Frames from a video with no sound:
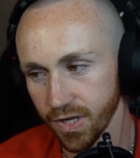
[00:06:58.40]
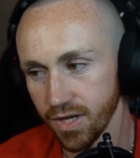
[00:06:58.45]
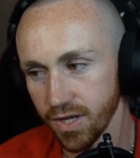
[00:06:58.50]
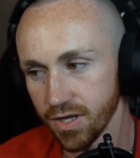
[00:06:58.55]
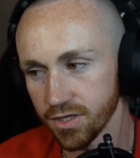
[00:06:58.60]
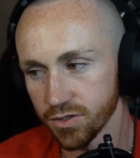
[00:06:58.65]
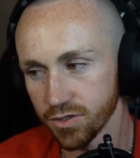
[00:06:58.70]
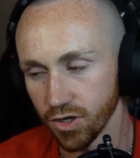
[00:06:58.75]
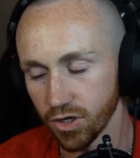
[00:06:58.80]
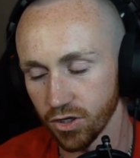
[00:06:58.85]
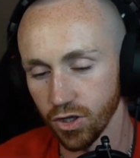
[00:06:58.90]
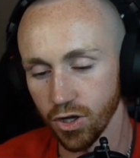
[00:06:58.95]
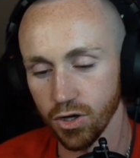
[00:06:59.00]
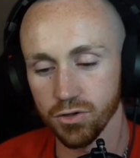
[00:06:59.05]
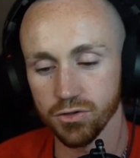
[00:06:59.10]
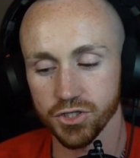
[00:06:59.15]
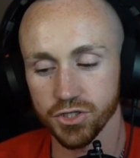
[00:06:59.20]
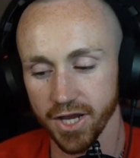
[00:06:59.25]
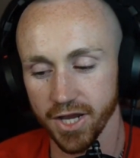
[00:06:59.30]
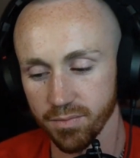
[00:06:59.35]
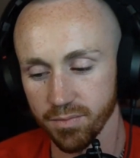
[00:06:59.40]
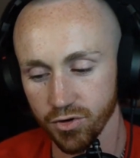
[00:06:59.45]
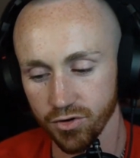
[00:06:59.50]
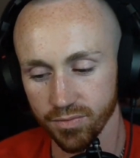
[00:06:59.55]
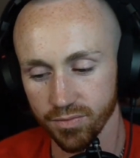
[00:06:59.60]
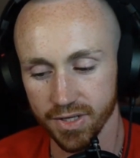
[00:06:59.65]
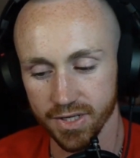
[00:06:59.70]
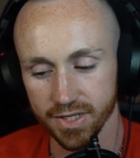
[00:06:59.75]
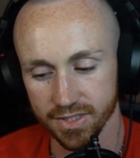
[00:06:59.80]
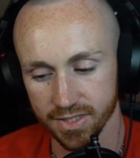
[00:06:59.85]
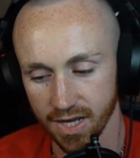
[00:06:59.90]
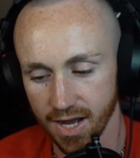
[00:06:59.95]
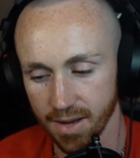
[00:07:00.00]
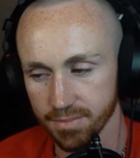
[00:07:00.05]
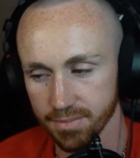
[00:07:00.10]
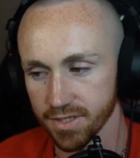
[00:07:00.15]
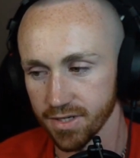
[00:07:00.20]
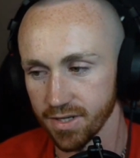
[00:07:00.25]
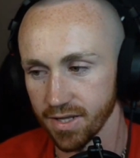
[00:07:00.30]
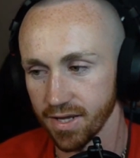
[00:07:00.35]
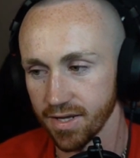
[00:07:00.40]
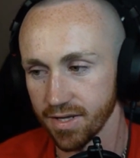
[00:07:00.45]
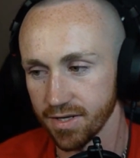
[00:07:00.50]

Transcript: So a closed chain movement is the opposite of that.